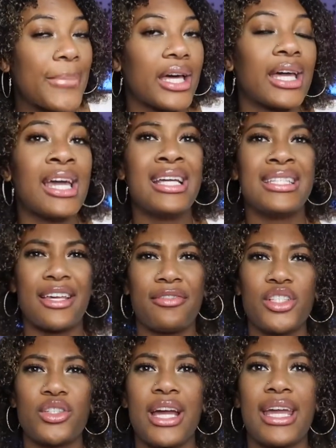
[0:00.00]
but
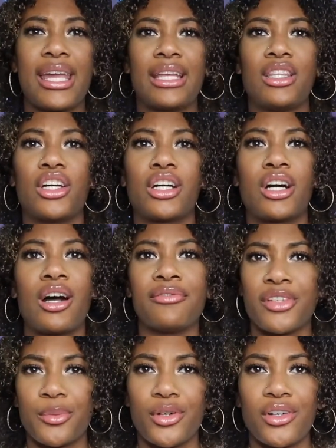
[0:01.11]
definitely try and look
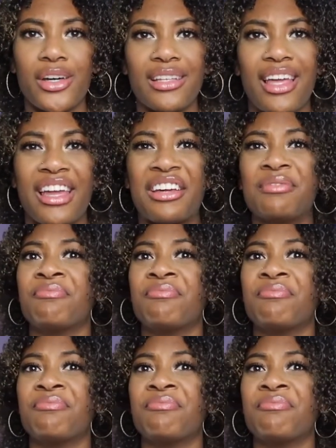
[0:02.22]
comfortable and like,